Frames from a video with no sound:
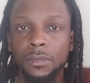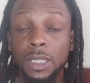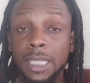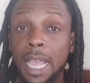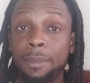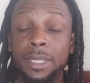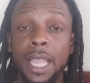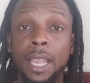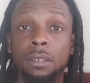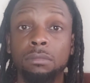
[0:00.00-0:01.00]
The time is
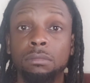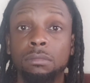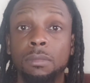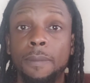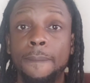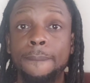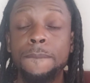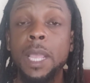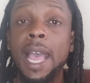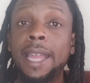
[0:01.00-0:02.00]
now.
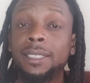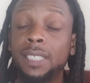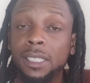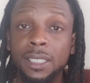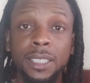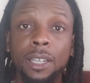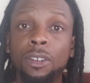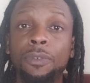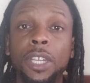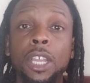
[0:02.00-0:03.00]
I distinctly said on
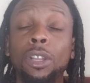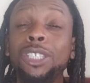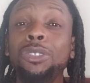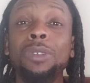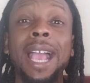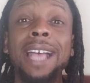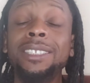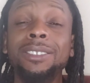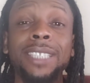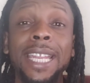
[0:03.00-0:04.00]
the video that you guys
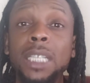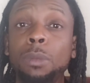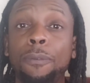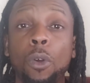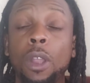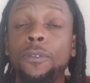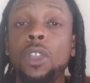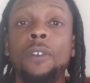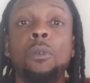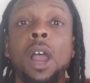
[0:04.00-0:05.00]
have seen this before. If
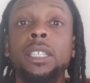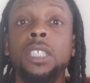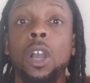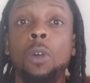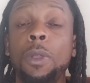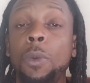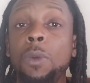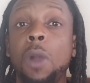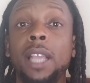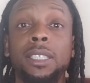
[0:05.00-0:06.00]
you have watched Kobe, we
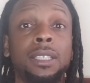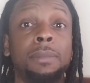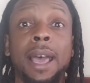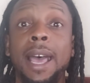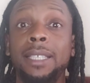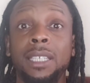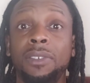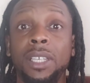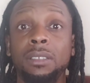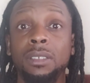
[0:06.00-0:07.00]
watched the demise
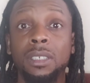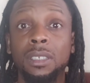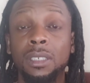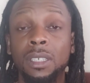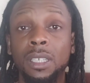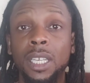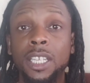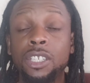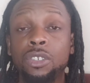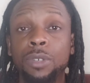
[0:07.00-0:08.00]
of it.
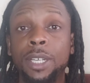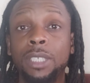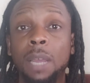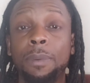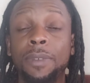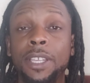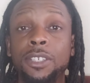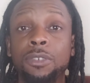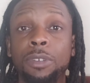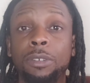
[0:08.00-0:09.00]
Injury on top of
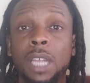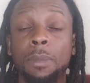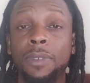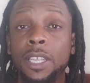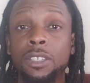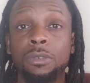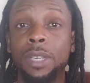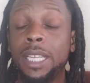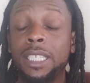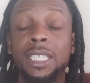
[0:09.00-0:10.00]
injury on top of
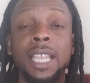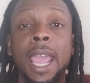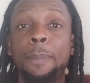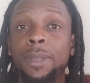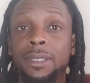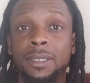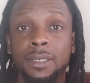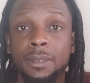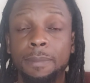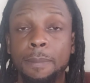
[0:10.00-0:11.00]
injury. It just happens.